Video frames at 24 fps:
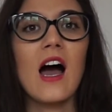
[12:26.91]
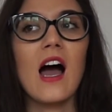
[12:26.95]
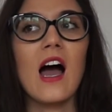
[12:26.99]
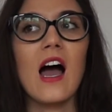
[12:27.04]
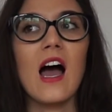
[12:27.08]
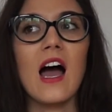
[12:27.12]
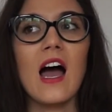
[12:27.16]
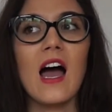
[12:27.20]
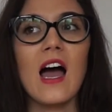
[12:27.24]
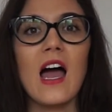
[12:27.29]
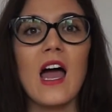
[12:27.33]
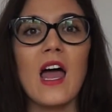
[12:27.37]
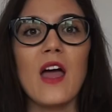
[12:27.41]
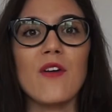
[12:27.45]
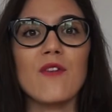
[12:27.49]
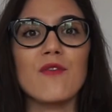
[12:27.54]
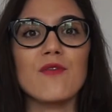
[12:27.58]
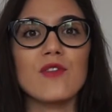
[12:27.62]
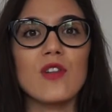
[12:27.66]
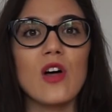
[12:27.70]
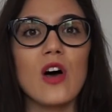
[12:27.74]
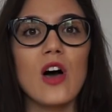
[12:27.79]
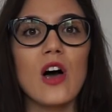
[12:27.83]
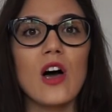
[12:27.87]
I
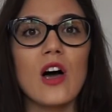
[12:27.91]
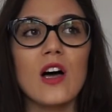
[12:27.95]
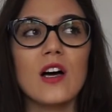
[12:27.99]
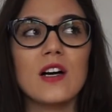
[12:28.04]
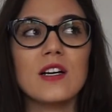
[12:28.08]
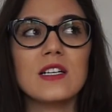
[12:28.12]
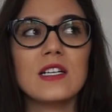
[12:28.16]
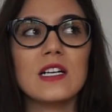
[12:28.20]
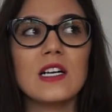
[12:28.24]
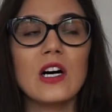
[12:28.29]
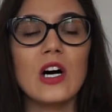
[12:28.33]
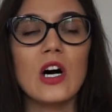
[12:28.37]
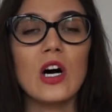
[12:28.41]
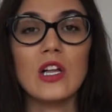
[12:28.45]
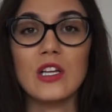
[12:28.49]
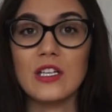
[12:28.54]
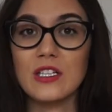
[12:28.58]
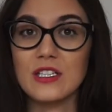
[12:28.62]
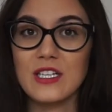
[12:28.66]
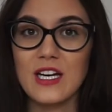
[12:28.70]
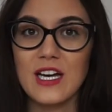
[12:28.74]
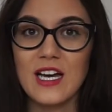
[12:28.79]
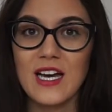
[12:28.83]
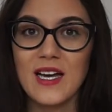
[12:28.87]
vlog all
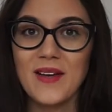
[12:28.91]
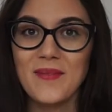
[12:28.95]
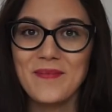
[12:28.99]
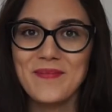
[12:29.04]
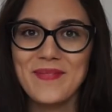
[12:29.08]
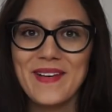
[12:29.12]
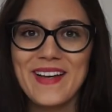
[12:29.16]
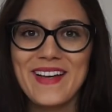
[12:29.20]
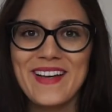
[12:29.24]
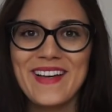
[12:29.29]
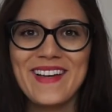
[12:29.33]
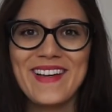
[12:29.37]
the time,